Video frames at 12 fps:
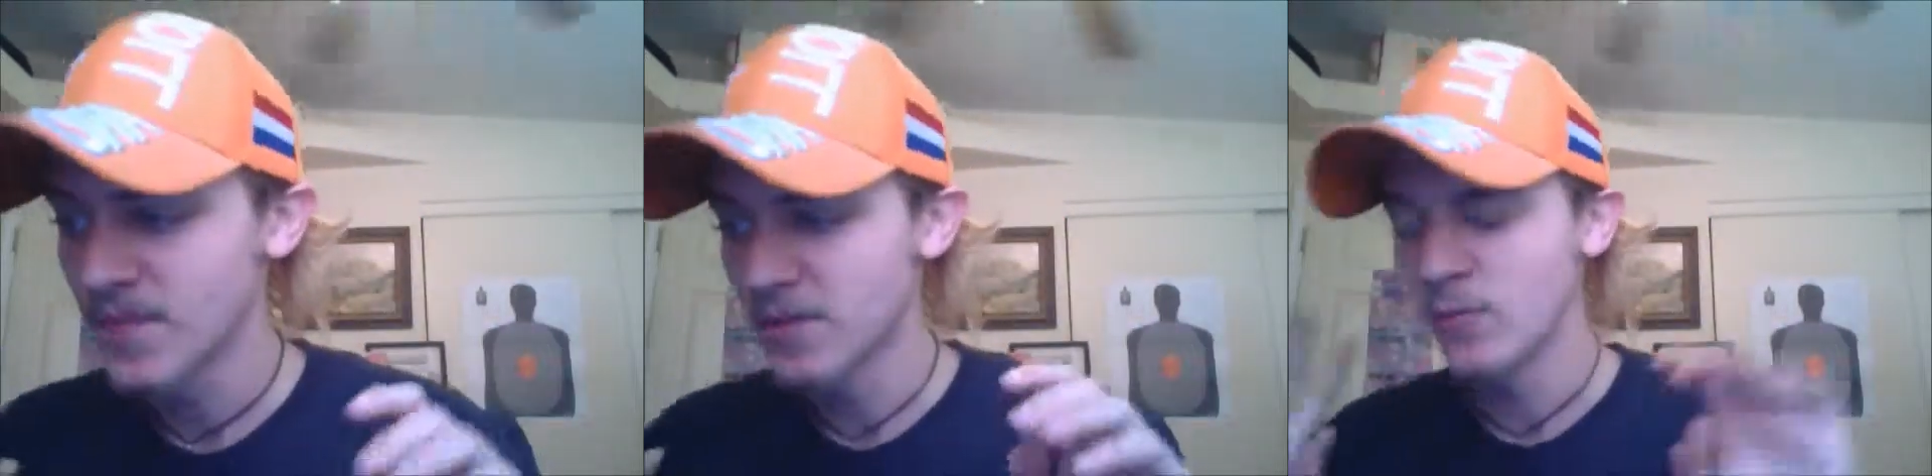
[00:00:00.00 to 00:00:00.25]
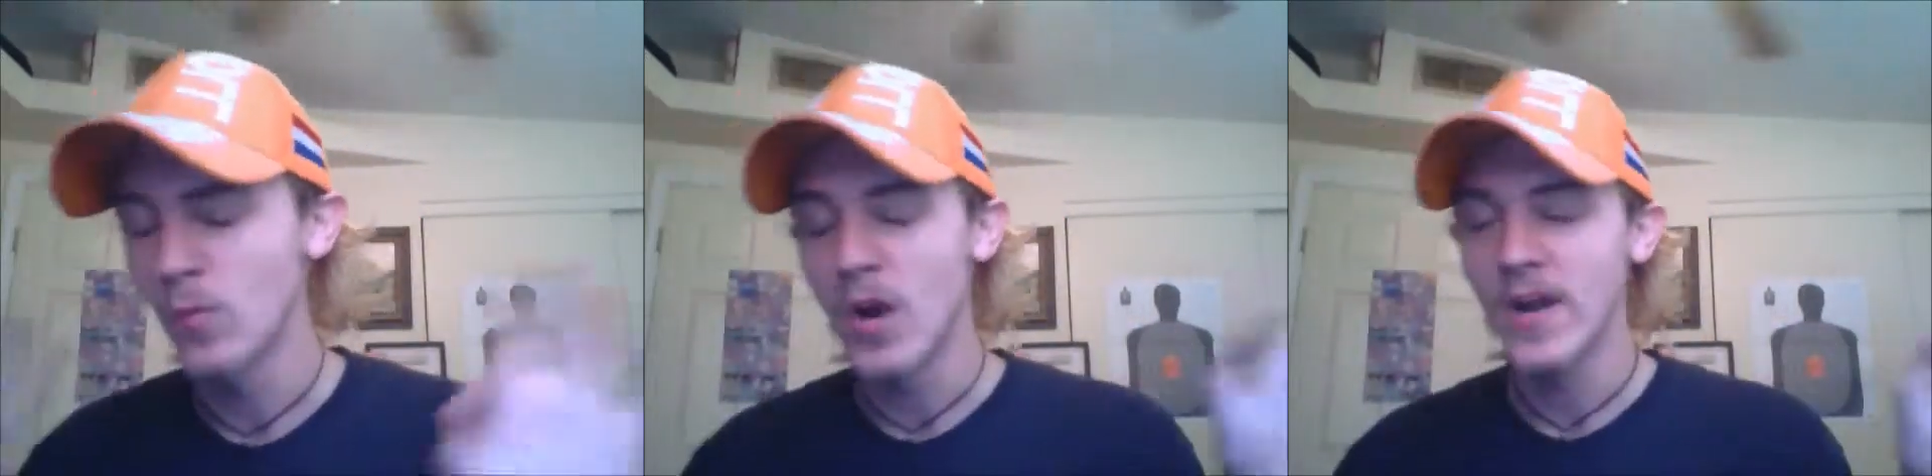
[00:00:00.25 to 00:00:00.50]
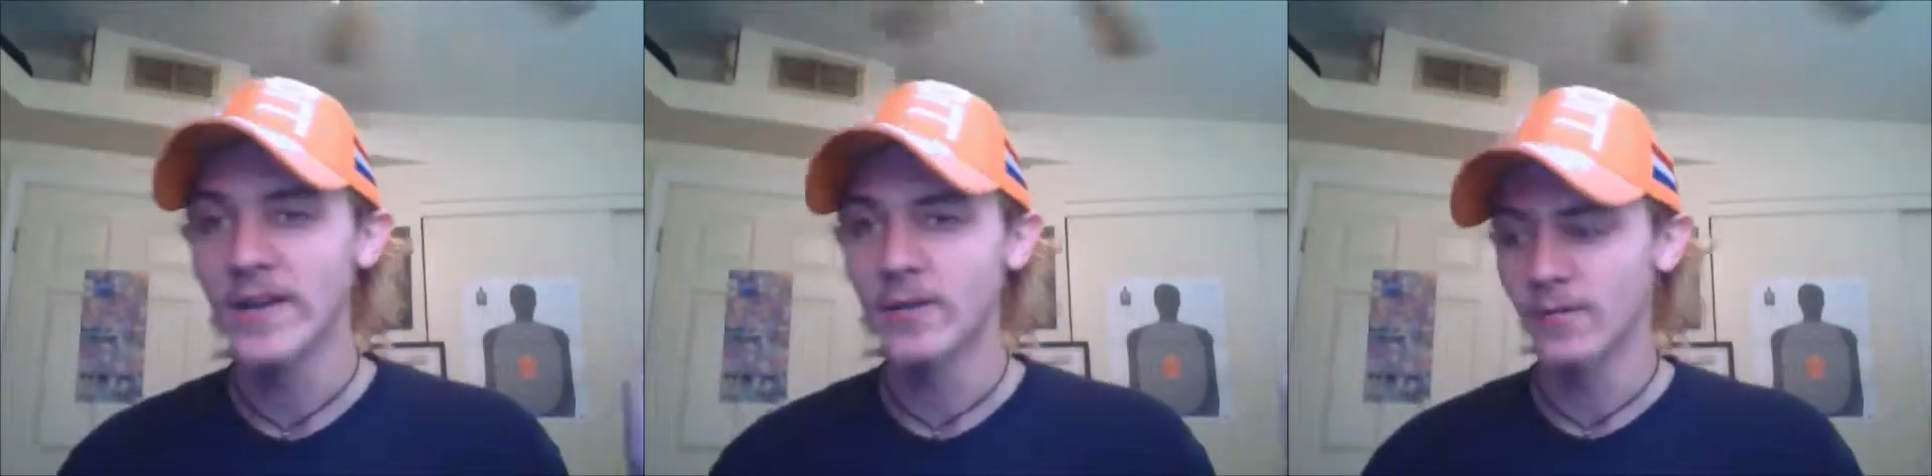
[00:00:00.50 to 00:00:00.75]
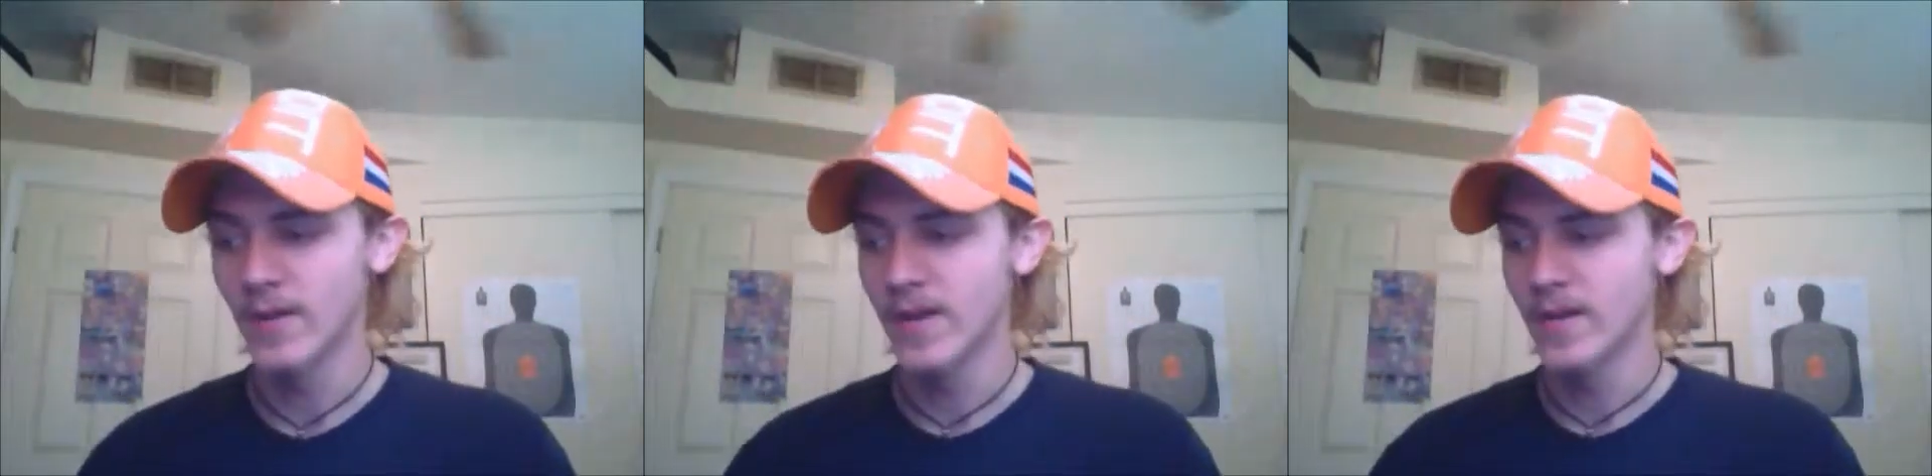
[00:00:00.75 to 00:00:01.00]
a
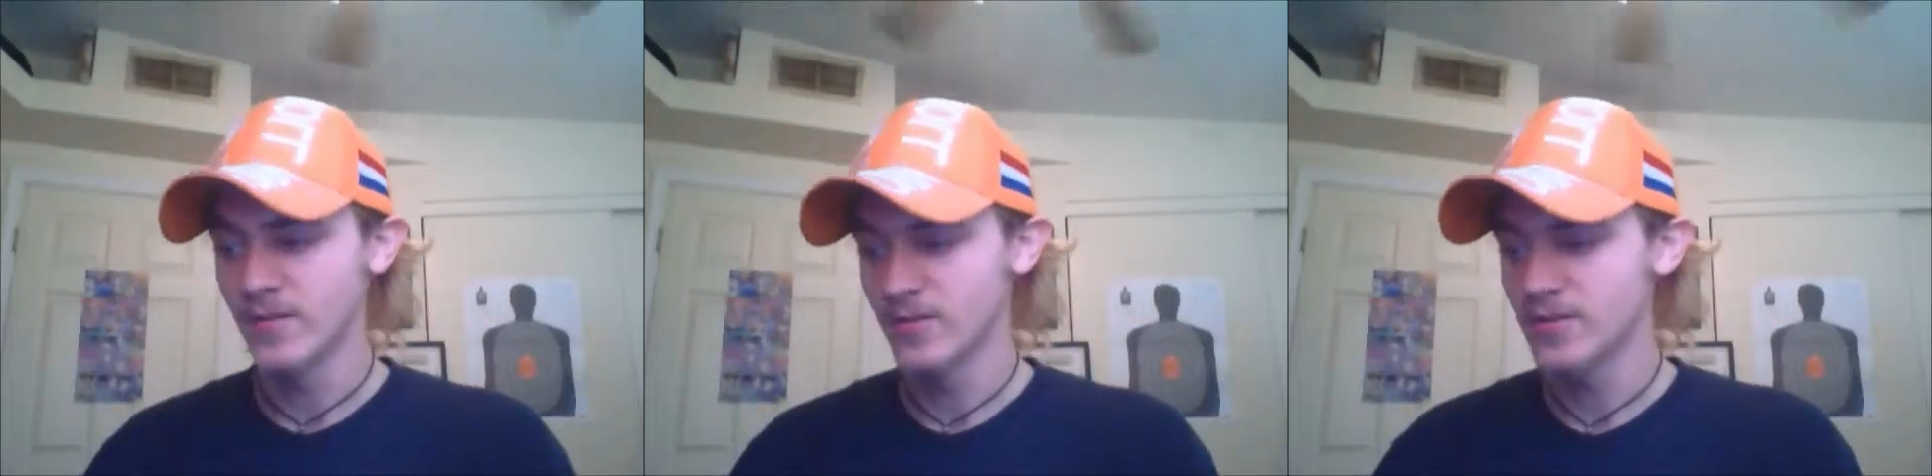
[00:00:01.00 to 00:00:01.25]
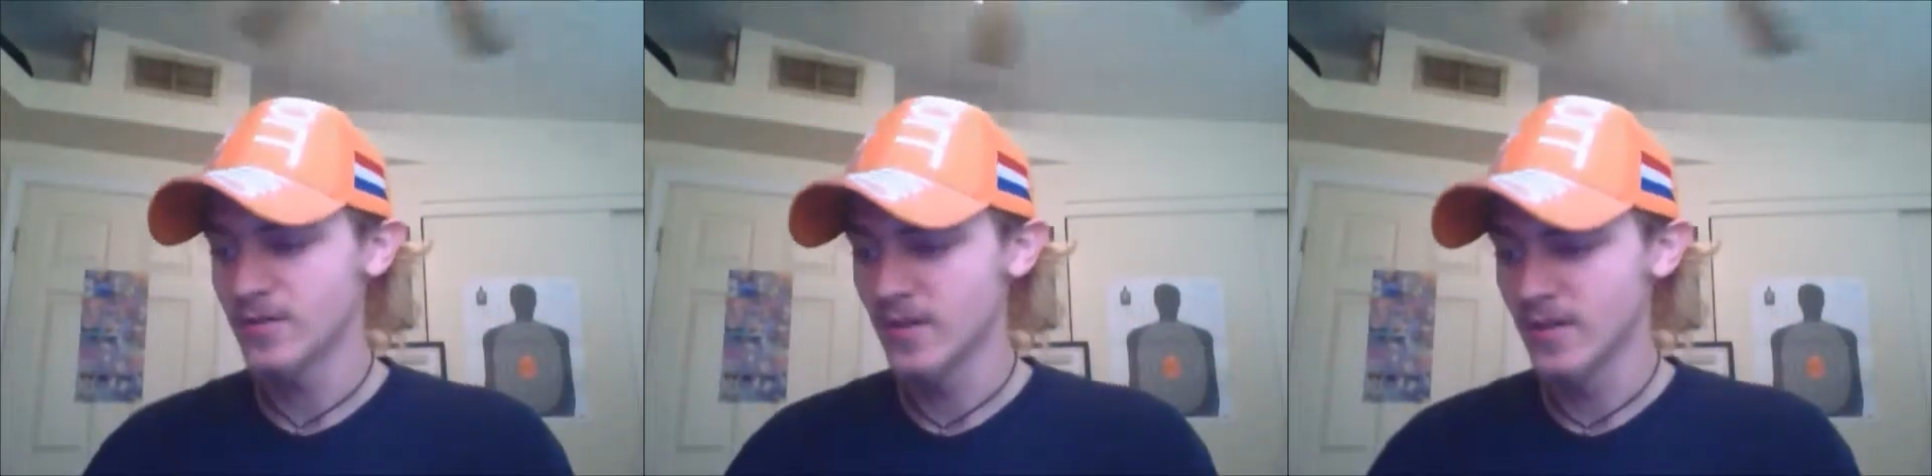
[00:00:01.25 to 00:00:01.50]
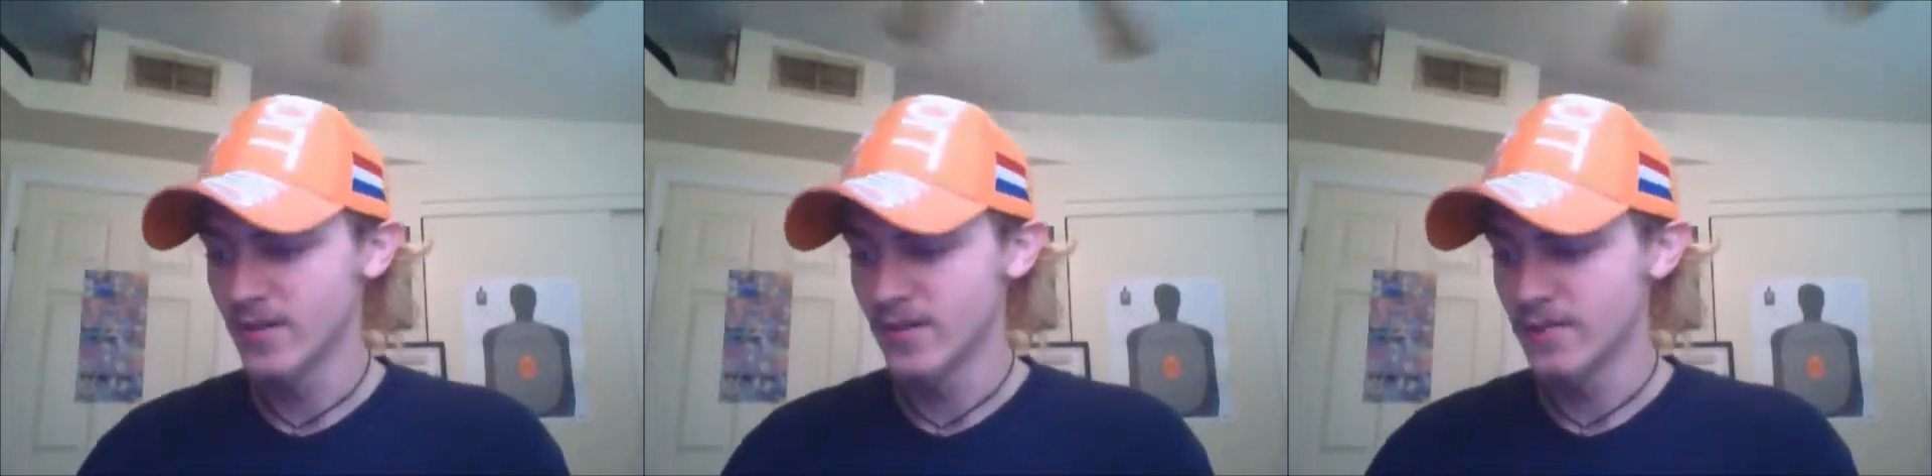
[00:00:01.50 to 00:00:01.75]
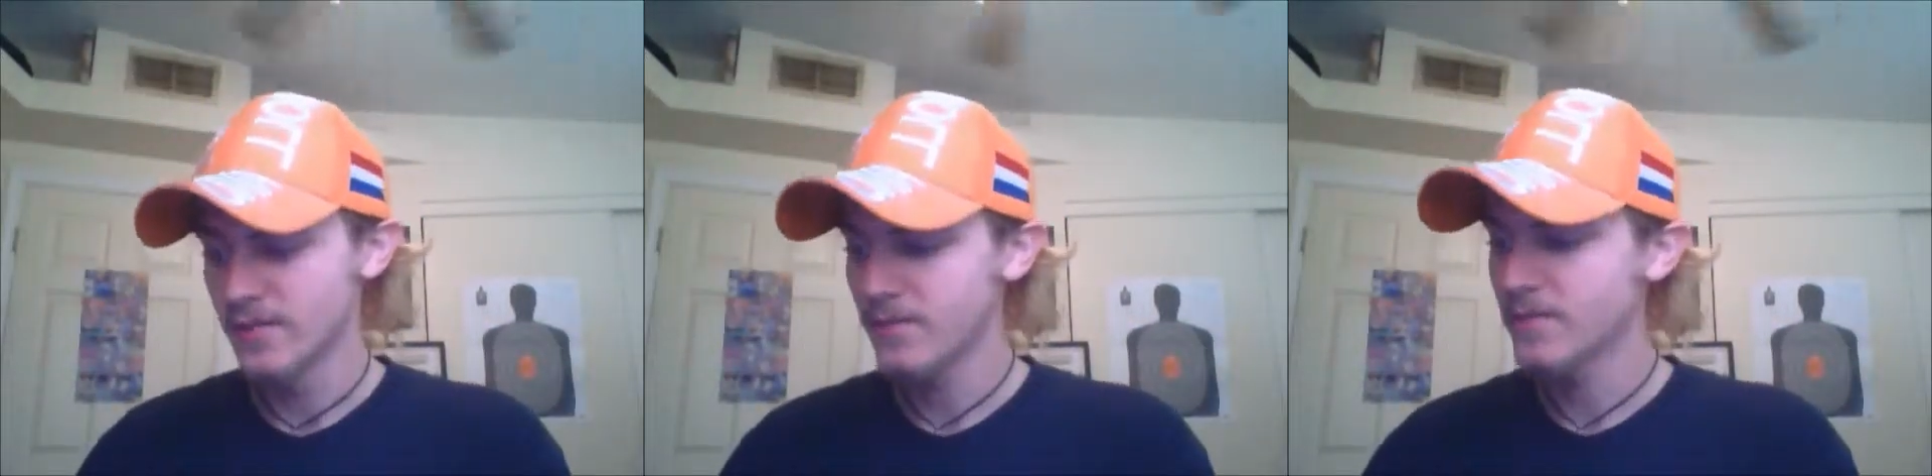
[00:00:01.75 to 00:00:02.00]
wider range
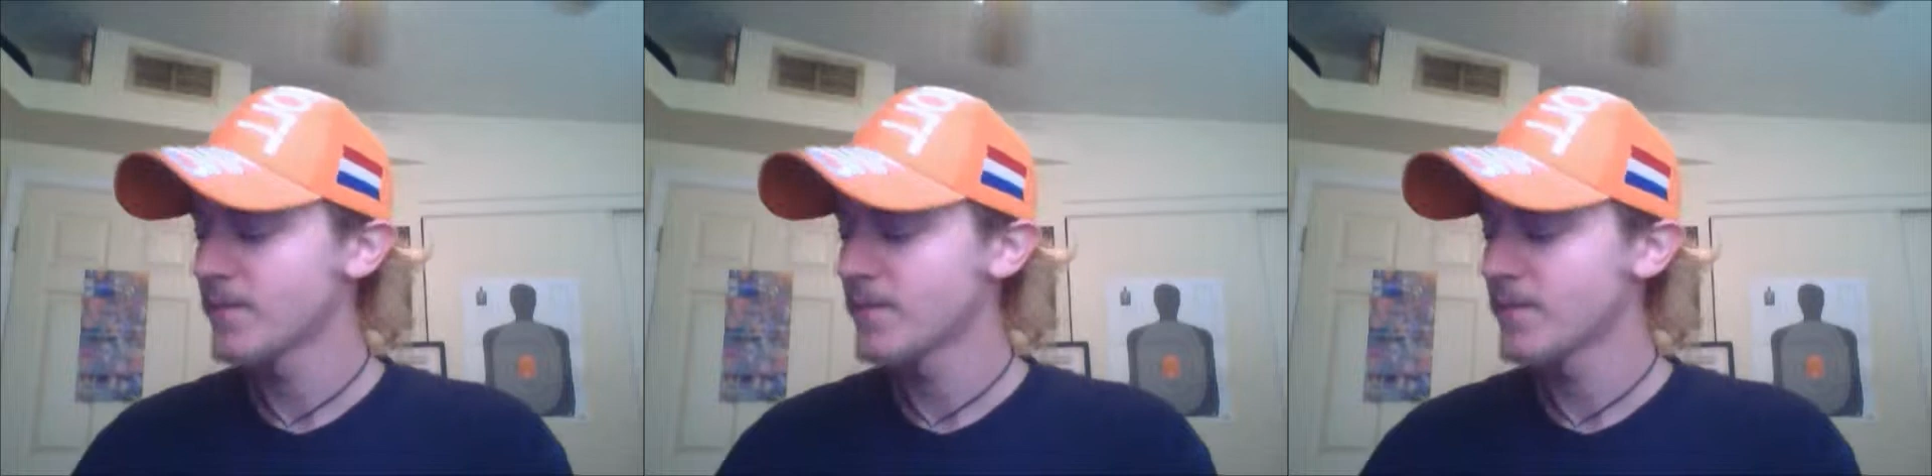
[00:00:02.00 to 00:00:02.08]
of